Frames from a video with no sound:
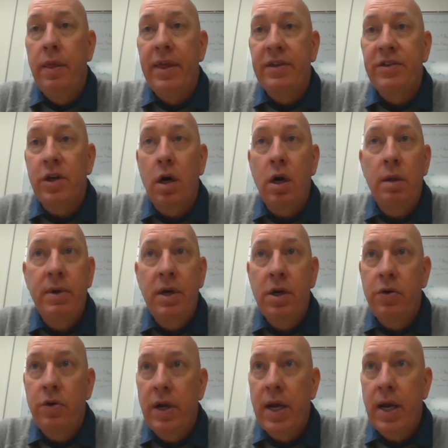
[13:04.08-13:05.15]
that's already been
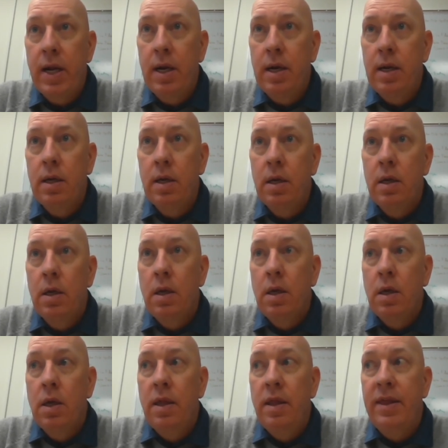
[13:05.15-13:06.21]
created
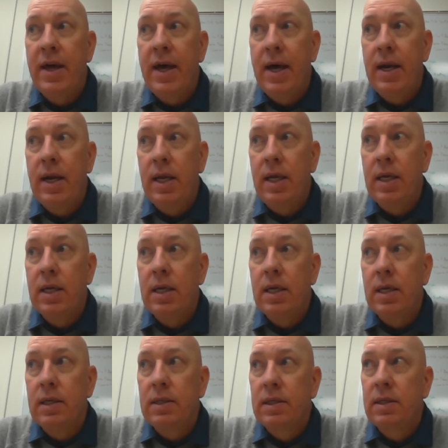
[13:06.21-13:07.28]
that
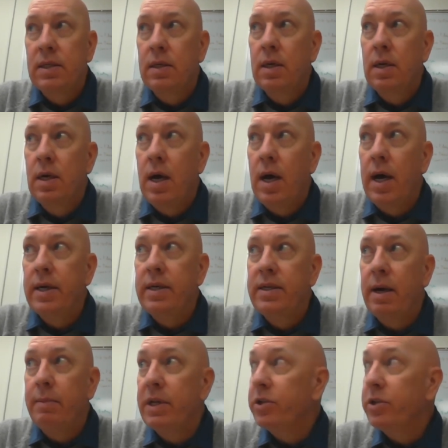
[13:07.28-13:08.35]
is a
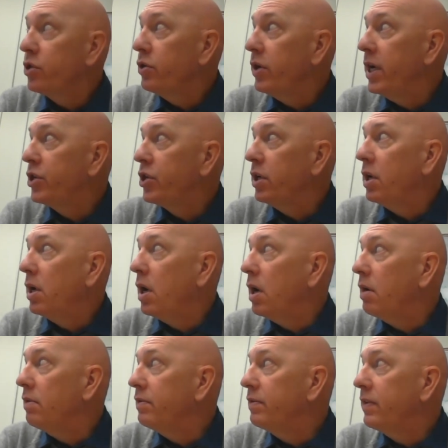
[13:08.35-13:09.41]
demonstration
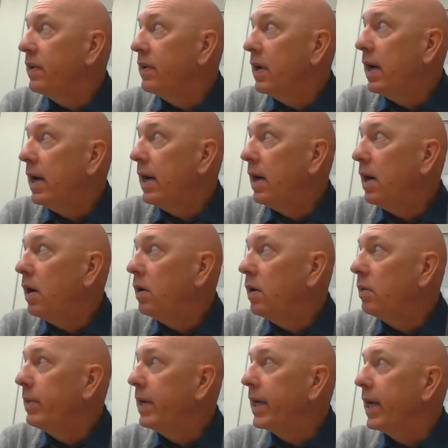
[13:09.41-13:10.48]
of how,
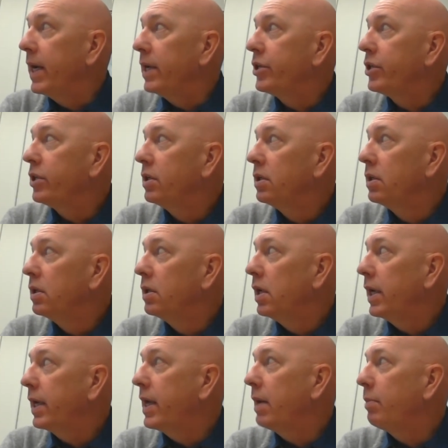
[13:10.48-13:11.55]
oh my gosh,
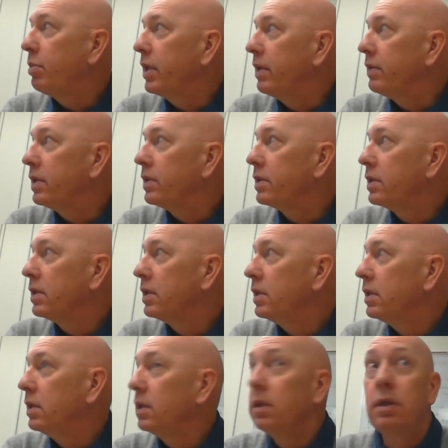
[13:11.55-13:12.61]
I can't believe this.
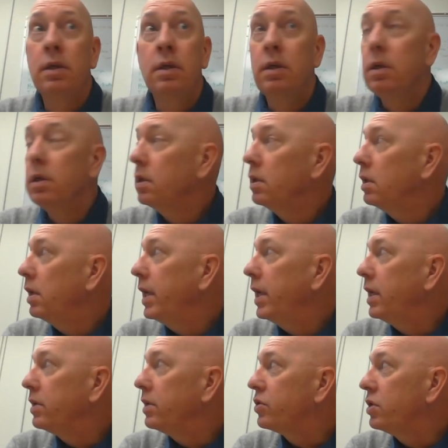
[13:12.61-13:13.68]

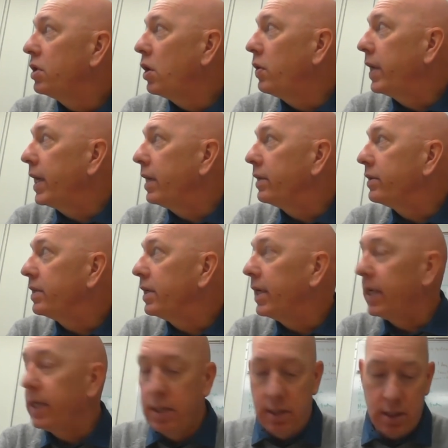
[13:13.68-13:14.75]
It is snowing
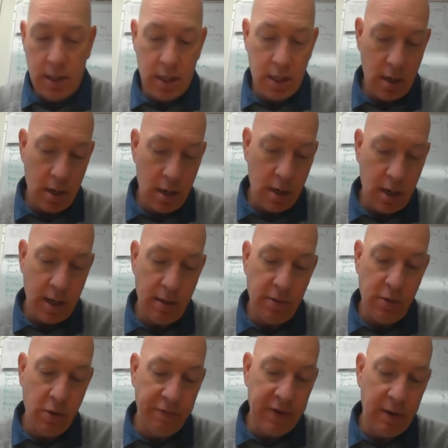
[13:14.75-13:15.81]
outside here
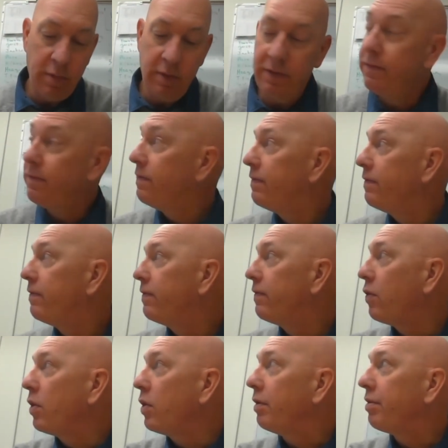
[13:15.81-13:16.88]
on November
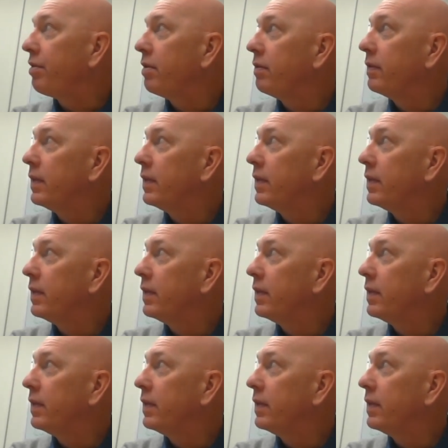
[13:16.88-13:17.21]
4th.